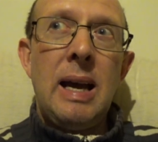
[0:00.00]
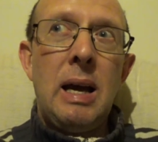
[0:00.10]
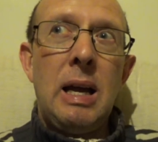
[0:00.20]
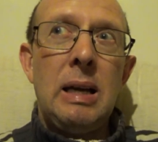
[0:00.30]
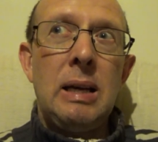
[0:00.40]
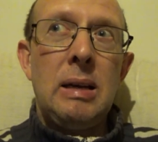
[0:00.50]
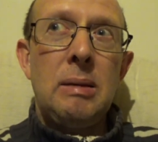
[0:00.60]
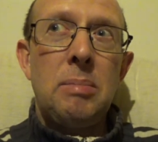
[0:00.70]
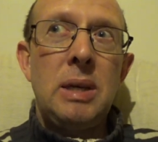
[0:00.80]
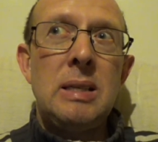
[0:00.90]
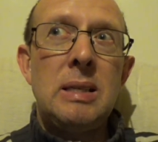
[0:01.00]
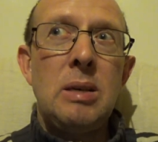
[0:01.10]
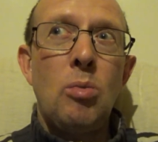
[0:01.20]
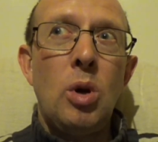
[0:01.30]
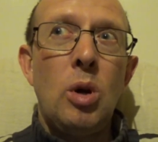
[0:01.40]
and
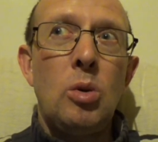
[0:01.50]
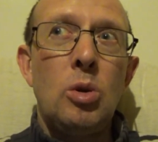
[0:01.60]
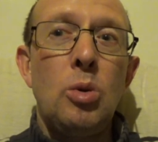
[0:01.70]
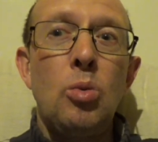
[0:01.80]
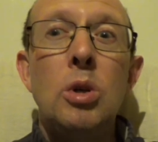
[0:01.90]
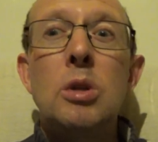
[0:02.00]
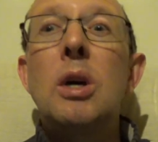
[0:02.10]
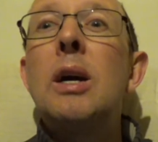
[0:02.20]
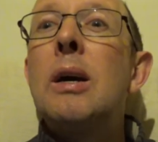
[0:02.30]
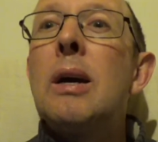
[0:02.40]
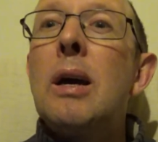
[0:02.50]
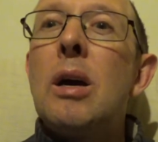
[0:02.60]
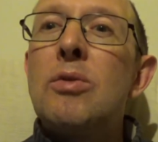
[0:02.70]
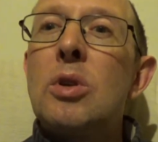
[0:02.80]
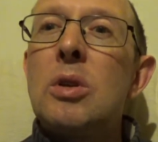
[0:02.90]
PC World, who would
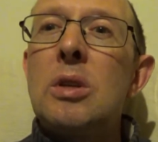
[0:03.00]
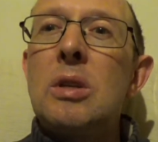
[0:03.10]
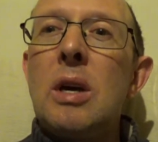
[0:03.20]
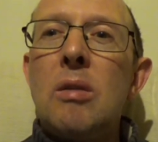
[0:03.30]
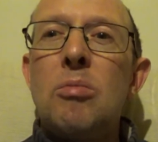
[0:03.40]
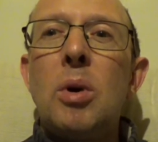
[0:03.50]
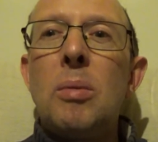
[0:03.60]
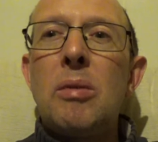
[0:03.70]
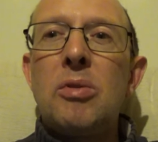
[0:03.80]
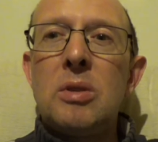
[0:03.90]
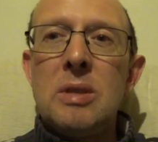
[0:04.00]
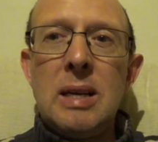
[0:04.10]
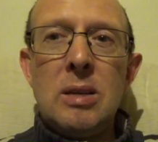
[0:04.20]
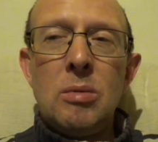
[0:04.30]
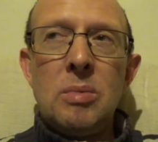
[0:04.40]
I've done mobile phone
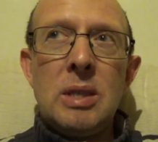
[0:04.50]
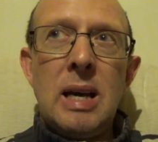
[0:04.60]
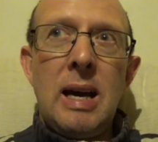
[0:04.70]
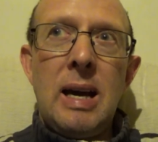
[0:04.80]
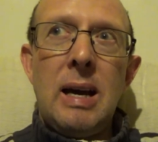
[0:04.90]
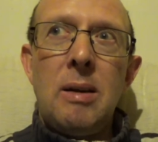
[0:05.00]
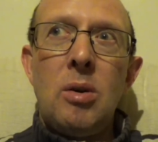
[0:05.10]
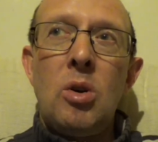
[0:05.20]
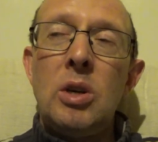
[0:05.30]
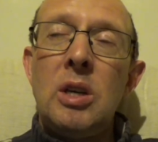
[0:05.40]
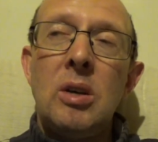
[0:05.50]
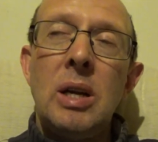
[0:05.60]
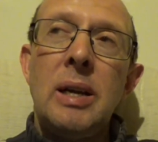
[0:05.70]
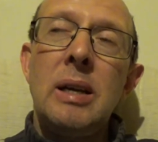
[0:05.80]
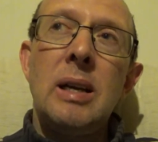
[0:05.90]
setups are only on
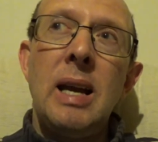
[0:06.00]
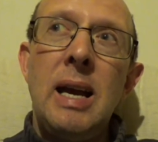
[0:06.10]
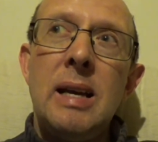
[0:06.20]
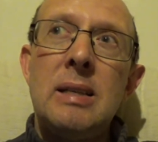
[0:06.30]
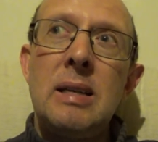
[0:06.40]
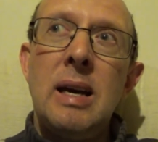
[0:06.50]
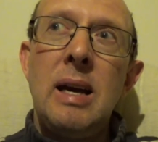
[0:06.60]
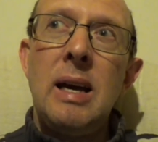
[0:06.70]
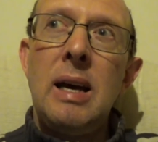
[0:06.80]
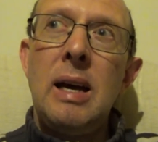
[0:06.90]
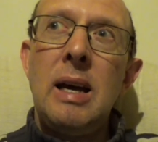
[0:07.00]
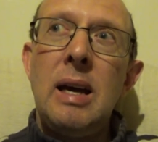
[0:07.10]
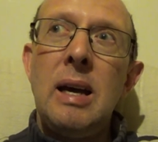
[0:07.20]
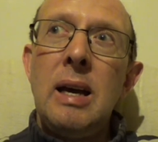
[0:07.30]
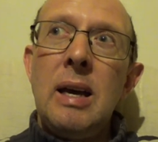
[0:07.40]
click and collect.
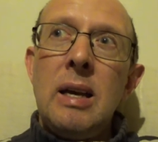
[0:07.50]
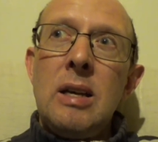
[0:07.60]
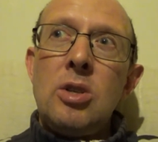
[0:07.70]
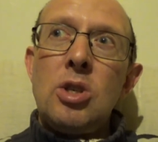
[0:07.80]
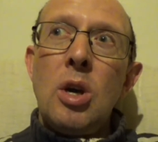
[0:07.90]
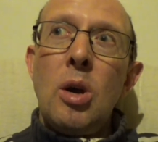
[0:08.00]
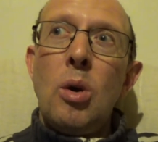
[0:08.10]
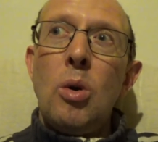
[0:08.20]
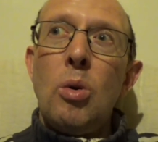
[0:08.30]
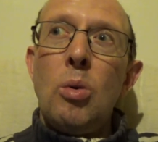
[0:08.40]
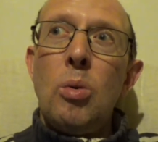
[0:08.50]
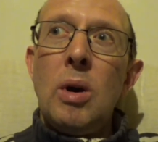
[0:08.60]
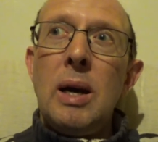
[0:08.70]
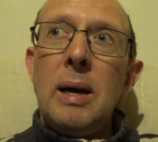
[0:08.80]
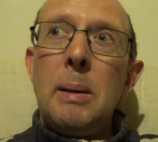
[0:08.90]
Uh,
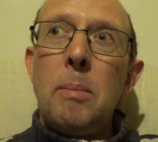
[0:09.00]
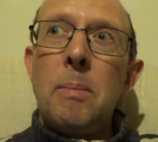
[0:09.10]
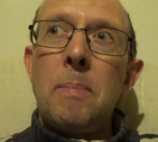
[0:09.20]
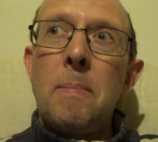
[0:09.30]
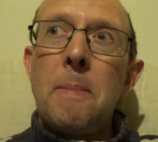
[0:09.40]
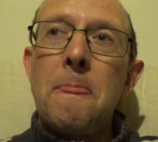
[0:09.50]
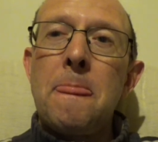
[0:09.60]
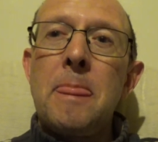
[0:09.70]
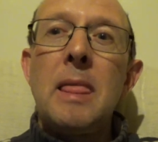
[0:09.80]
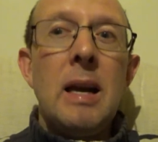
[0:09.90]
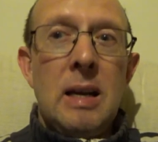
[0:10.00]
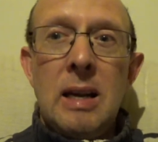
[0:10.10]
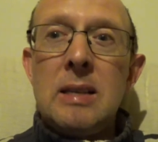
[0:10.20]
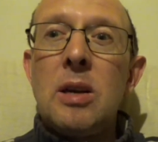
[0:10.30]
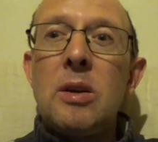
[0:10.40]
so um,
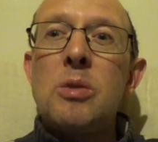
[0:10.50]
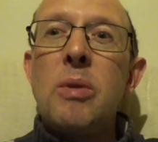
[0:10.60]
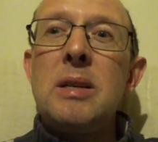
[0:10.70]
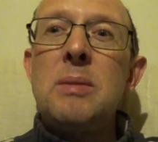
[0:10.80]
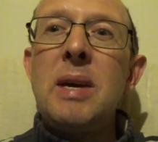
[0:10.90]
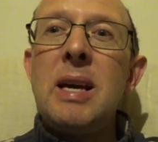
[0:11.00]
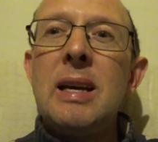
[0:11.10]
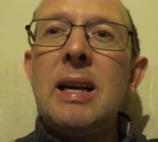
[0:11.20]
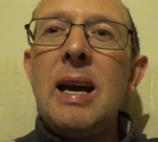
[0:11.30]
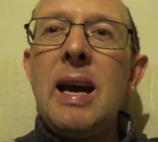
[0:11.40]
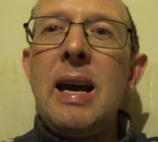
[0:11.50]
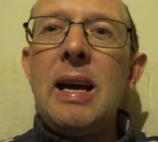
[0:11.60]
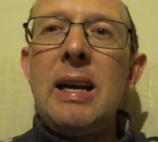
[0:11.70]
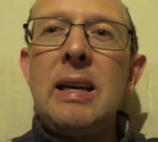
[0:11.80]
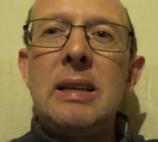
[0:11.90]
it's on its way to me
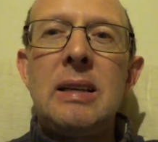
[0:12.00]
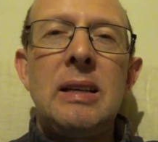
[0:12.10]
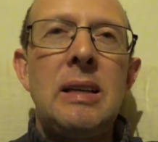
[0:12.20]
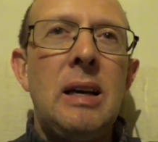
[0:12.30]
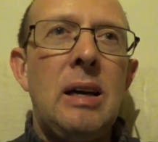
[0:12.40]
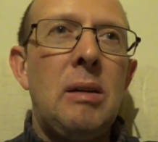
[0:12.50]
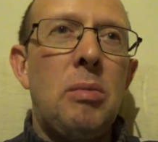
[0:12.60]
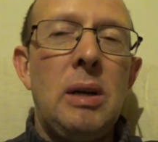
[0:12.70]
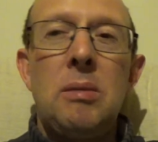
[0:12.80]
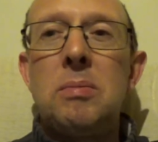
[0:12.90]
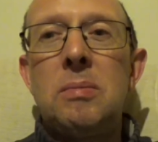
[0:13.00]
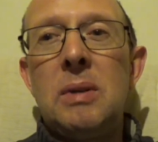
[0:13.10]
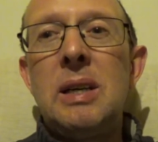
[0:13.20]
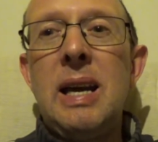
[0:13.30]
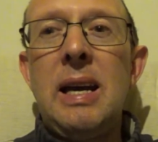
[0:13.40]
again. Uh, well,
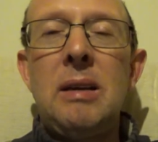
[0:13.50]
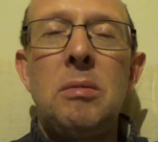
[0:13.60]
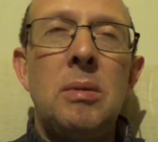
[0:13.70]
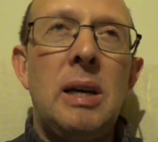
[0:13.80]
again,